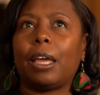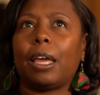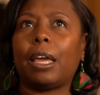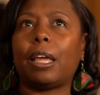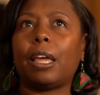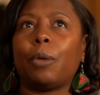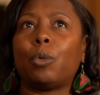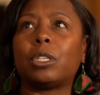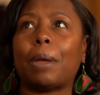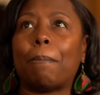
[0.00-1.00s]
it, it
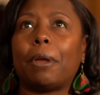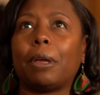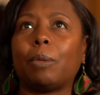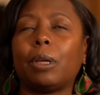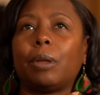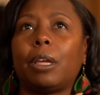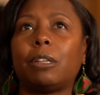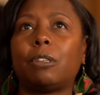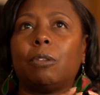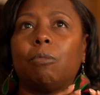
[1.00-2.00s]
was a it, it,
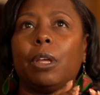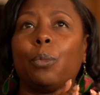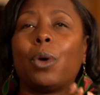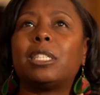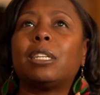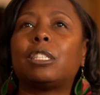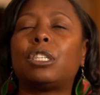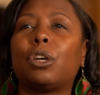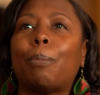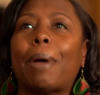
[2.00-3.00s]
it it wasn't
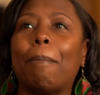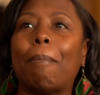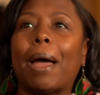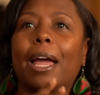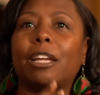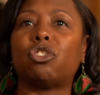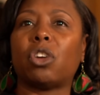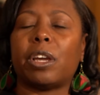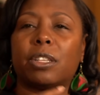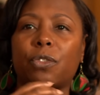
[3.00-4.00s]
until my mind
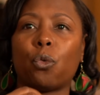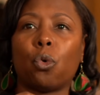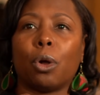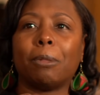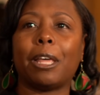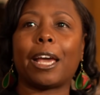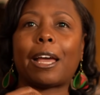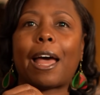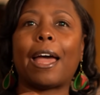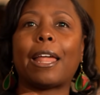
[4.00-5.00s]
transformed that
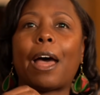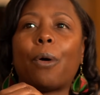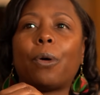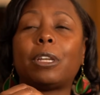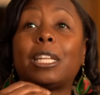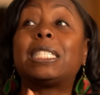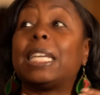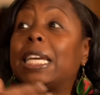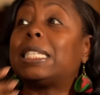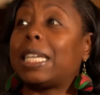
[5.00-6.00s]
God, how this is